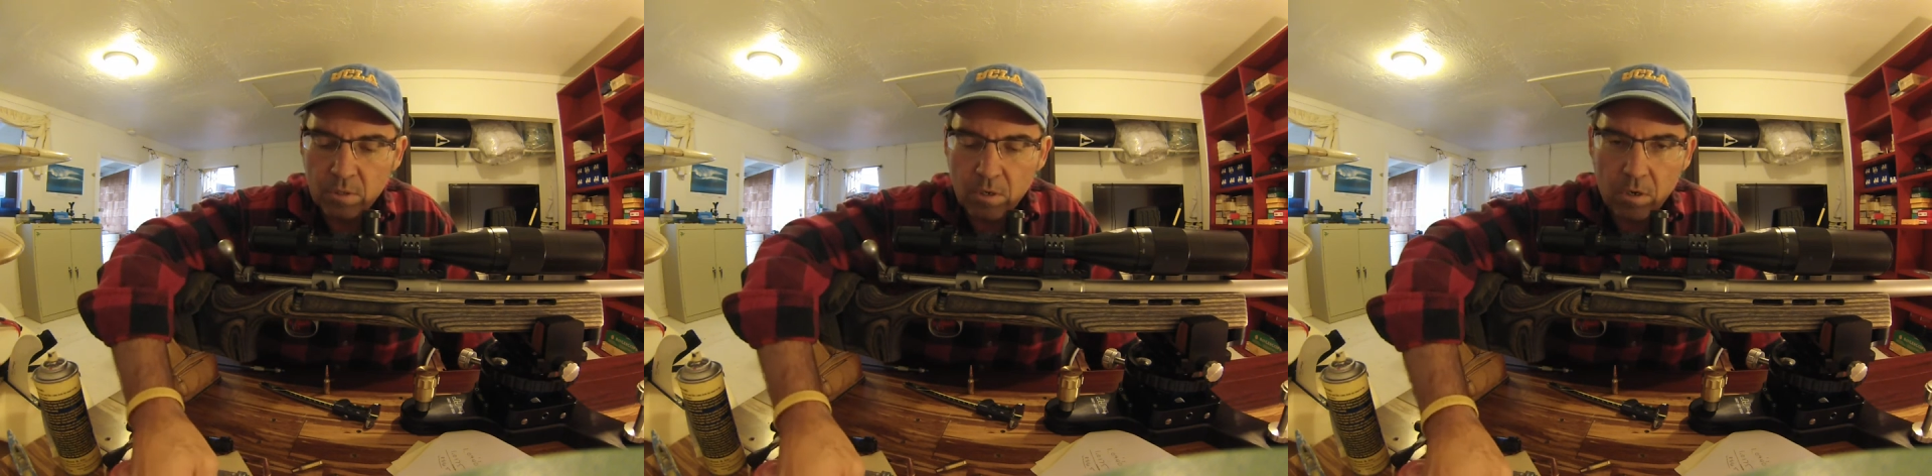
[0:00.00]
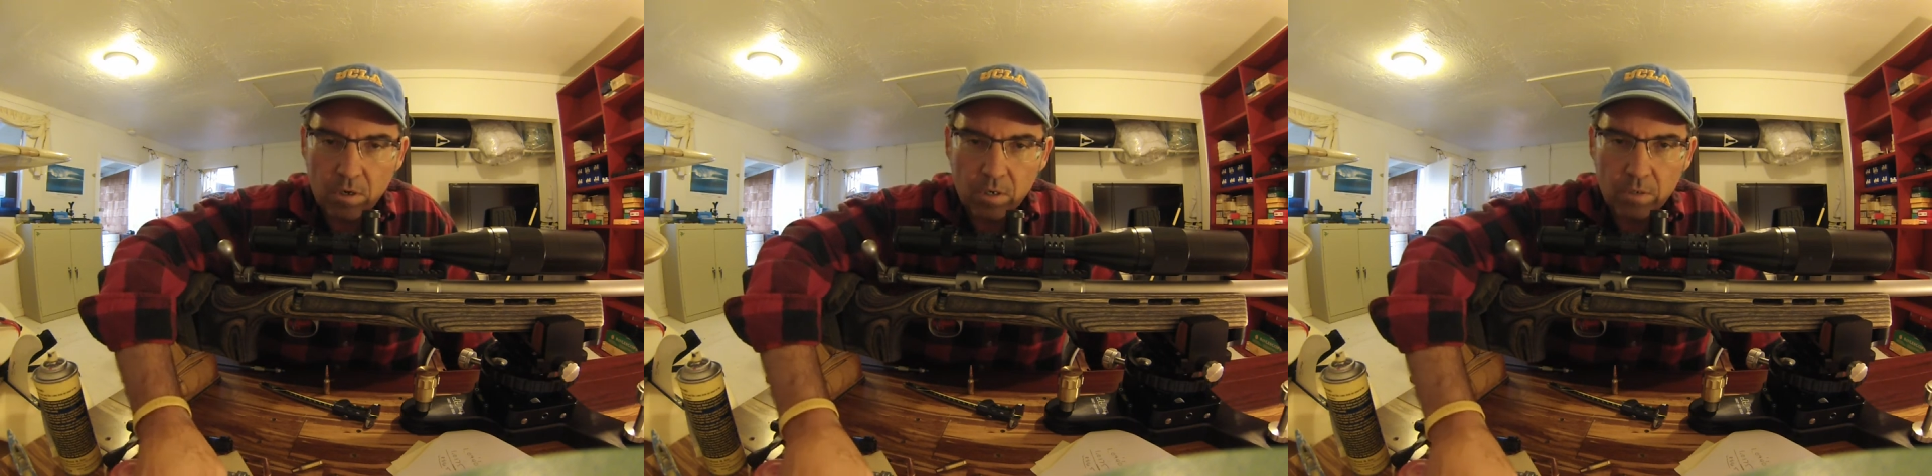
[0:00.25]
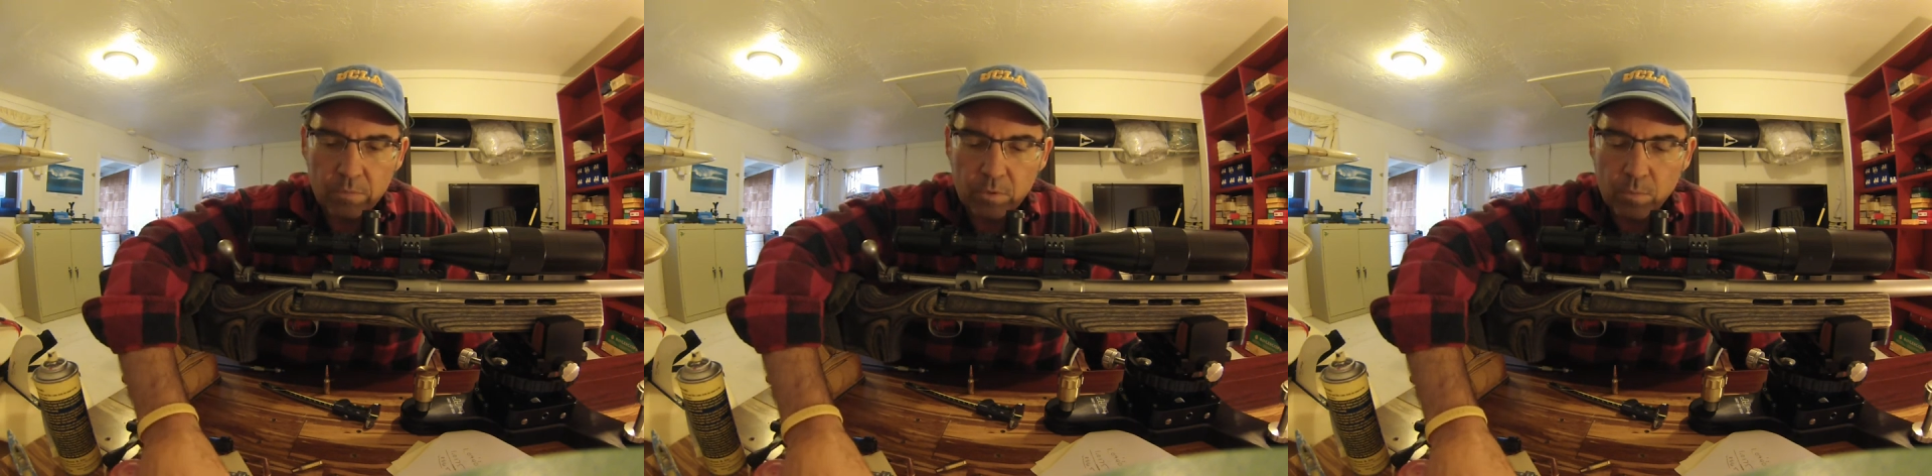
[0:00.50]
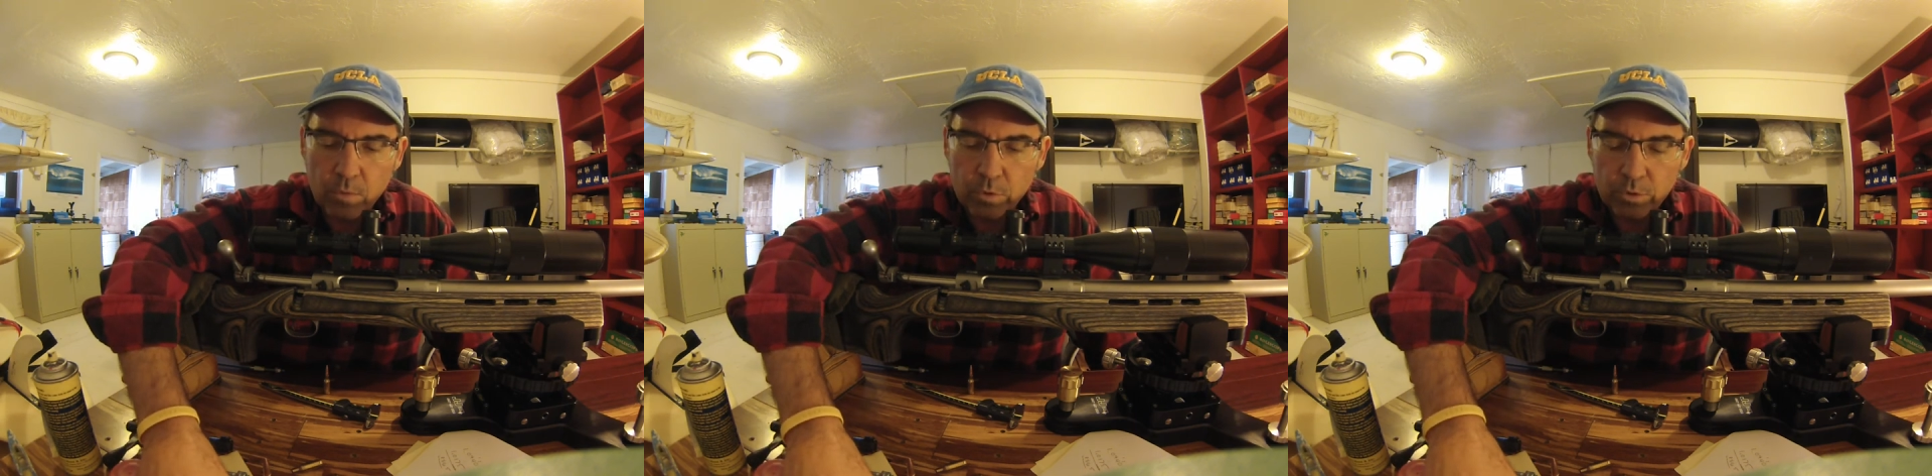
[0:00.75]
are the
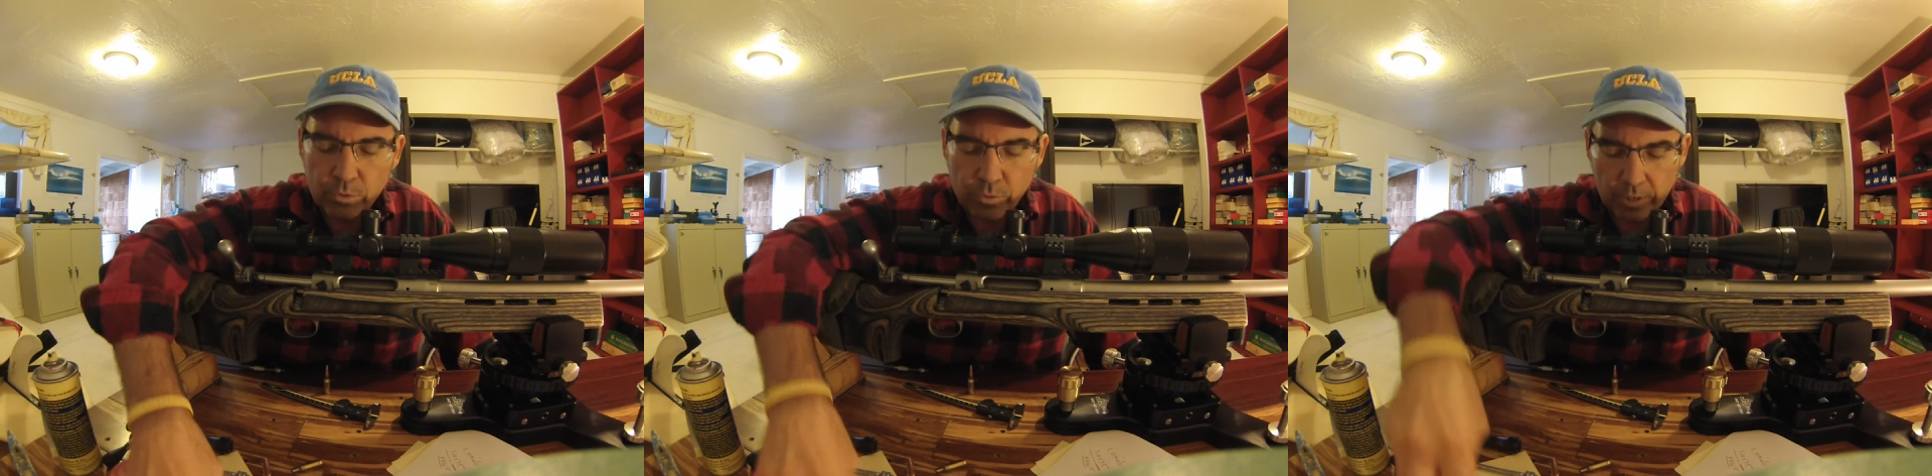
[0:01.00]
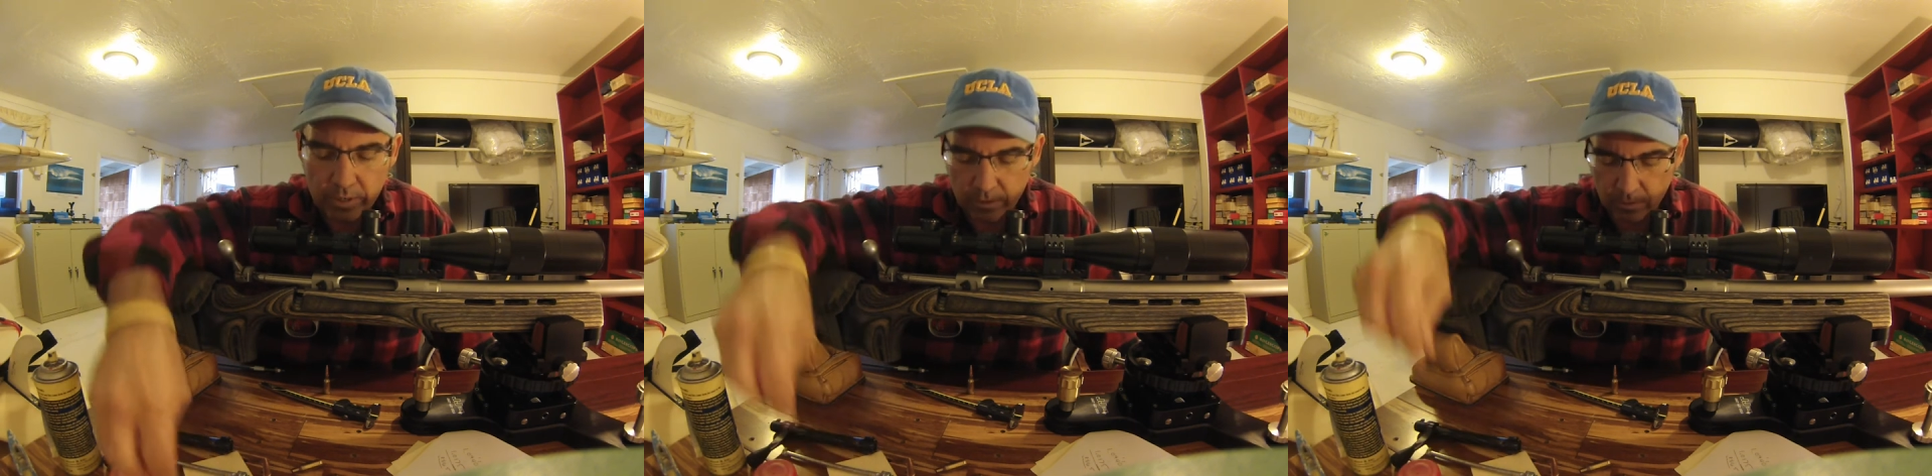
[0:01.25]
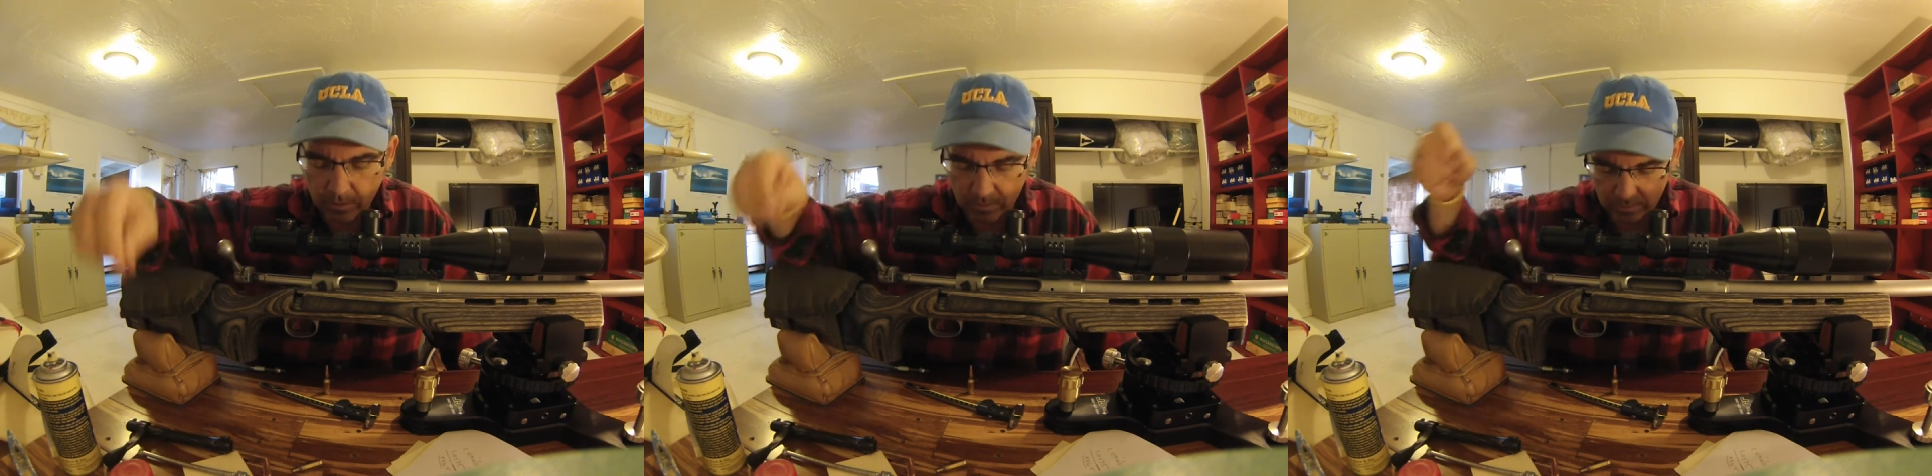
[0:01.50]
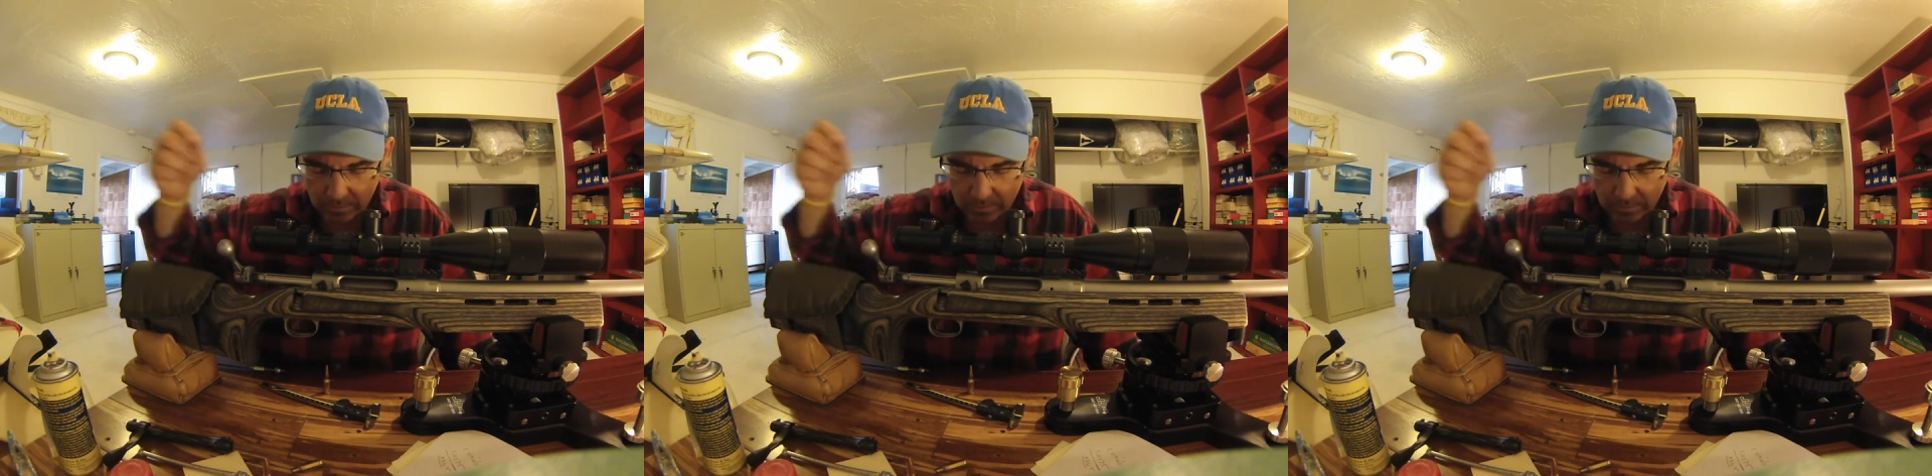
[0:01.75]
most critical